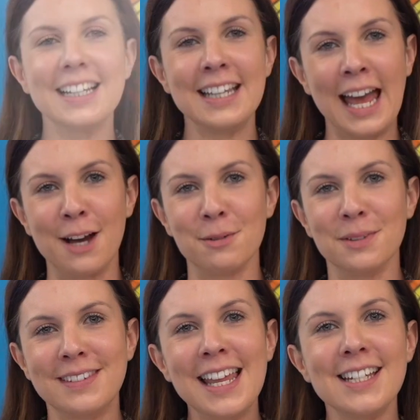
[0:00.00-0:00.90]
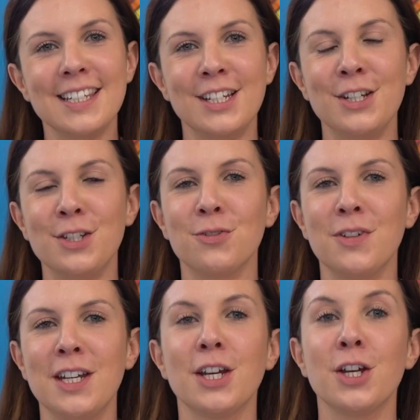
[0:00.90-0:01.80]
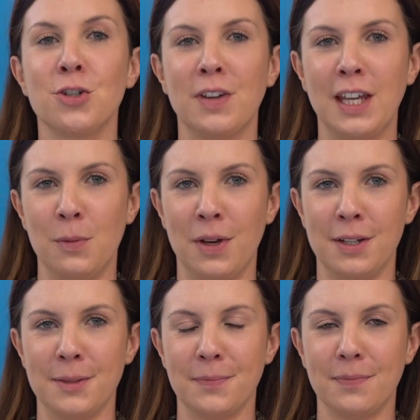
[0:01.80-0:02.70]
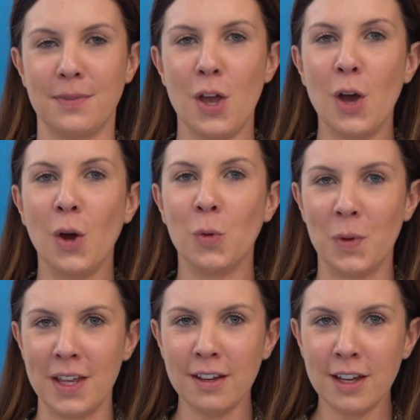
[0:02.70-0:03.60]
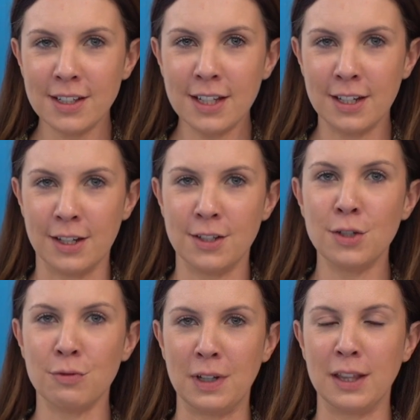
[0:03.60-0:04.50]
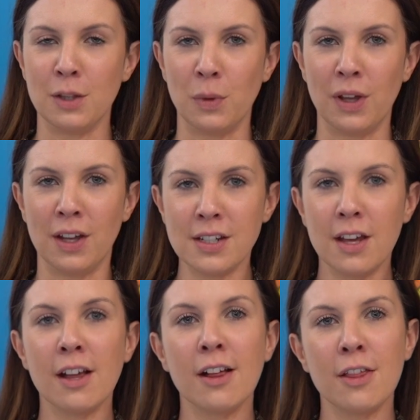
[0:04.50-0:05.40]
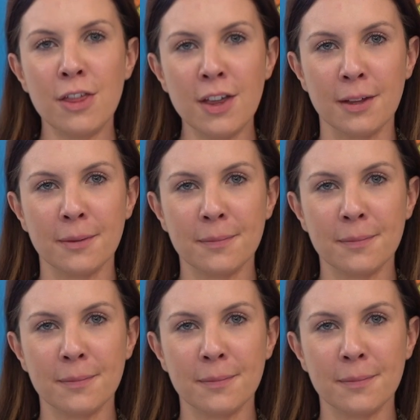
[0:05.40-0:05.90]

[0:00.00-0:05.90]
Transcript: Now, let's learn to read a tricky word. We are going to learn to read the word the.